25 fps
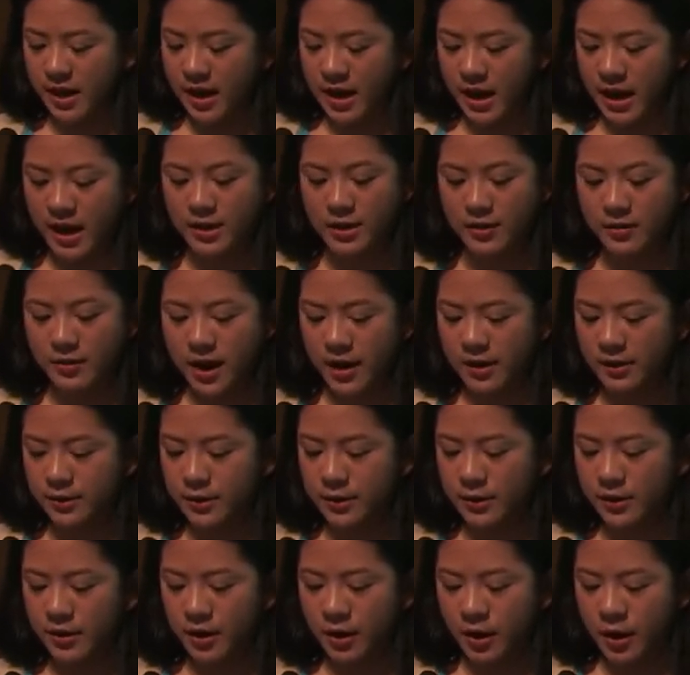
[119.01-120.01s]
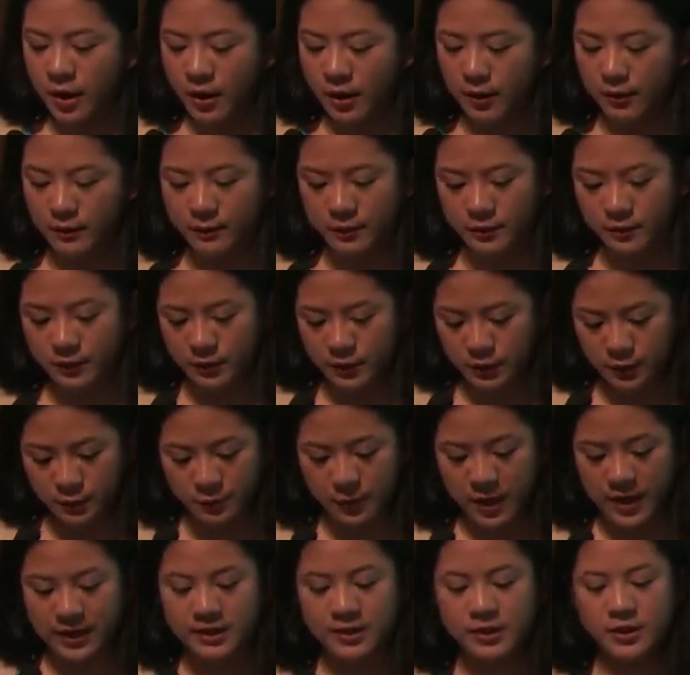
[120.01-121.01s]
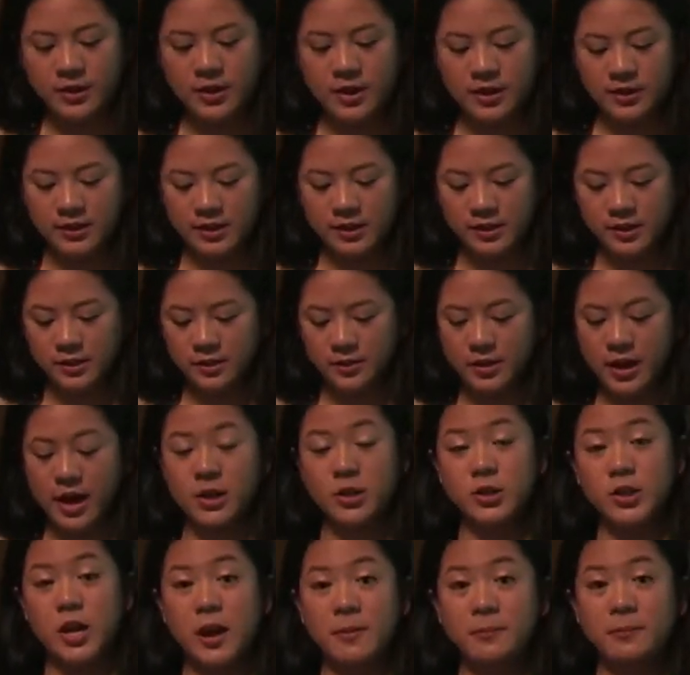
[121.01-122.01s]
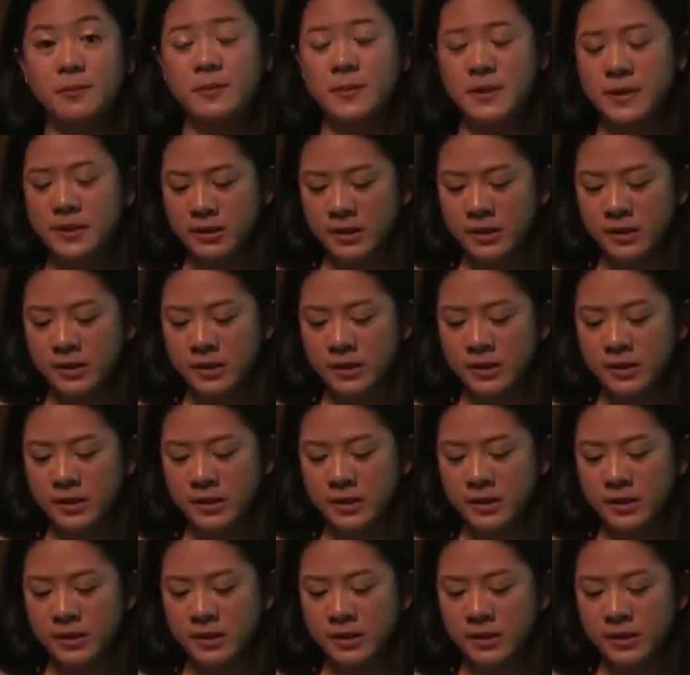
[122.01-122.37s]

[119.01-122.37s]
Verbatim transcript: and Director of Schweitzer Institute at Chapman